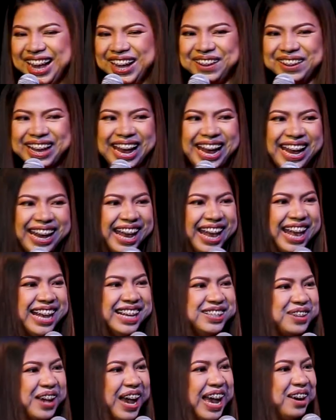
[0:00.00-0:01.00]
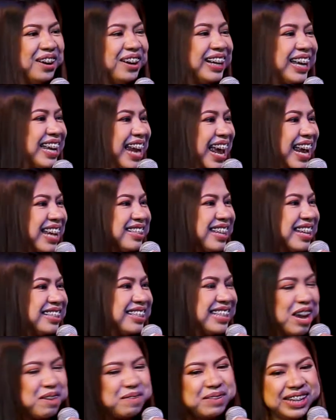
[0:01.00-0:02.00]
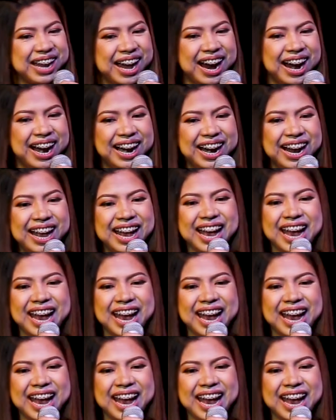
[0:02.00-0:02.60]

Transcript: Okay, so I organized a seminar